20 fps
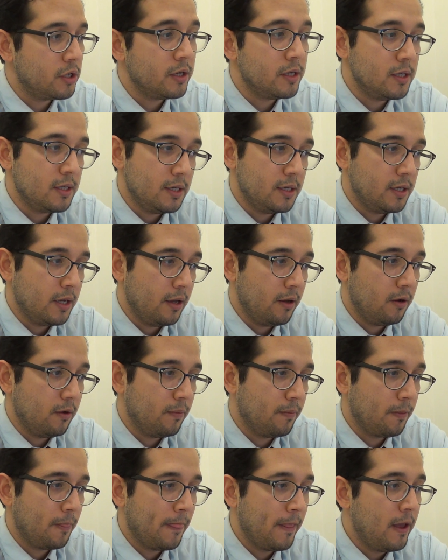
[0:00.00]
and detail.
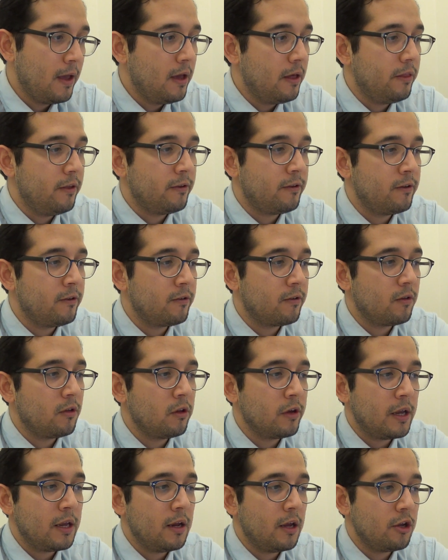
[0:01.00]
This is
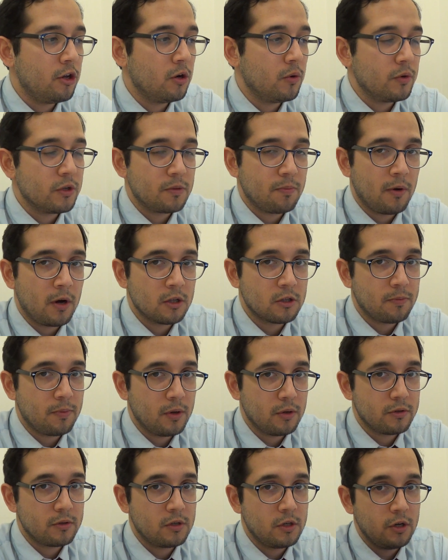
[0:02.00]
looking at your response
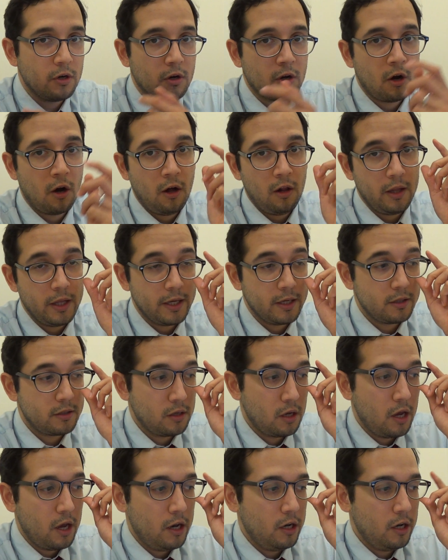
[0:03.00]
posts to your colleagues.